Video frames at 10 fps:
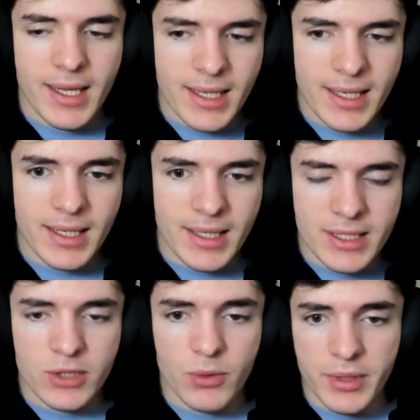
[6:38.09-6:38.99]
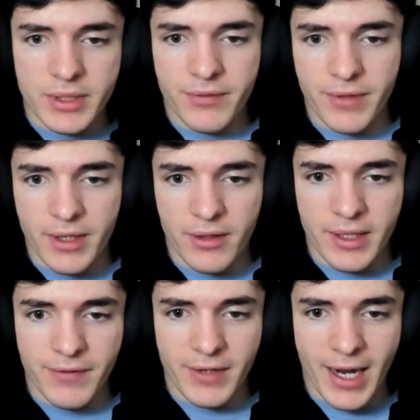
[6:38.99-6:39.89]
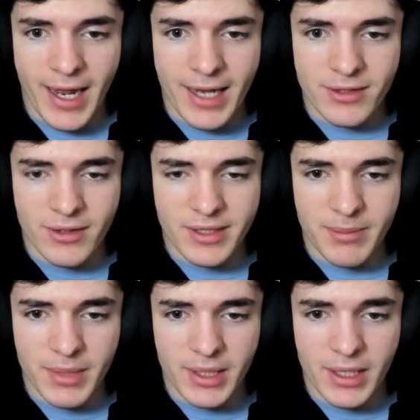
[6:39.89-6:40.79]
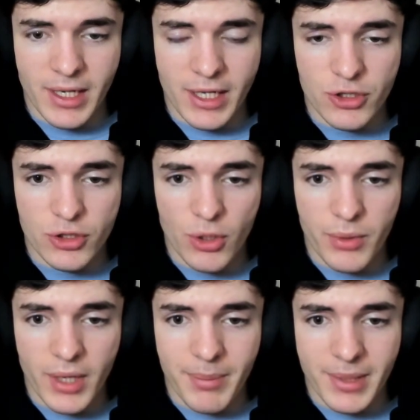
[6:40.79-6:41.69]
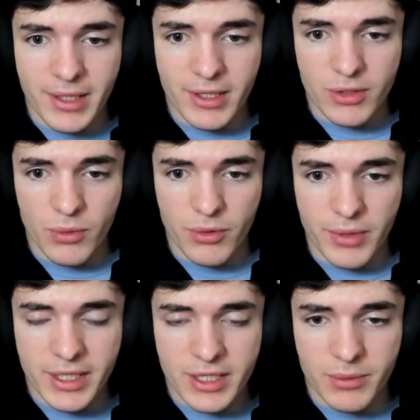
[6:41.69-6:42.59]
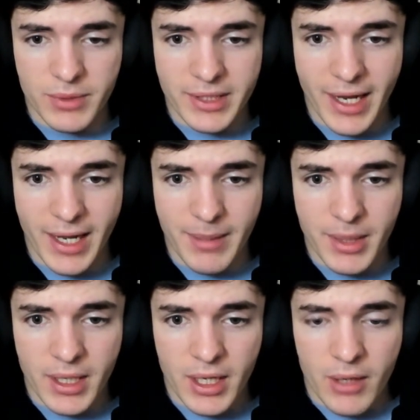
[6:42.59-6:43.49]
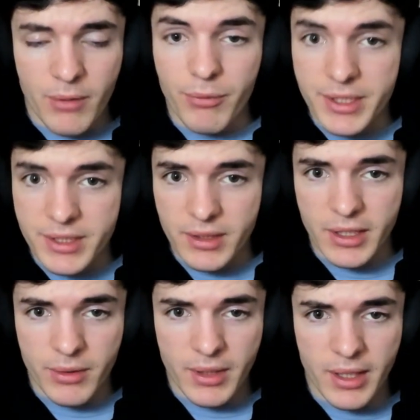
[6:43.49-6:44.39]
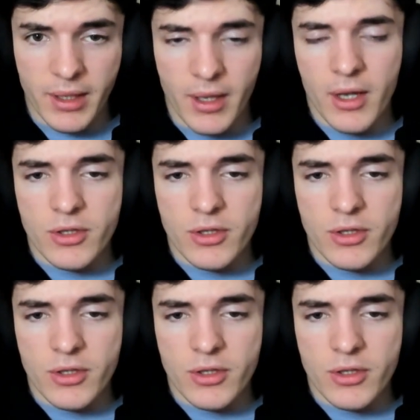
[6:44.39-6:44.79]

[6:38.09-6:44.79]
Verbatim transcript: it is going to fail if it has not submitted and showed up in this order history tab recently, okay?